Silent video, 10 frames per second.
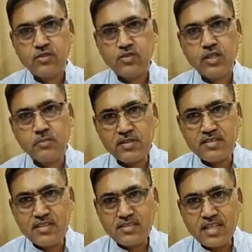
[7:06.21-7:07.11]
So he
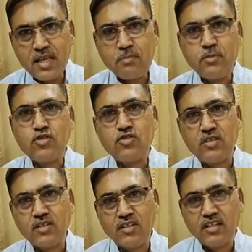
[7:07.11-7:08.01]
presents a
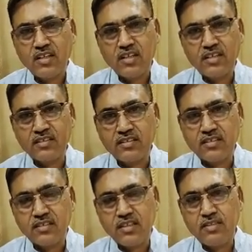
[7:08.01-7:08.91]
picture,
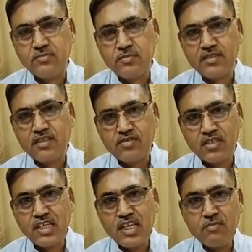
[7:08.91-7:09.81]
he presents
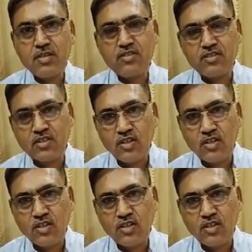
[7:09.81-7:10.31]
an image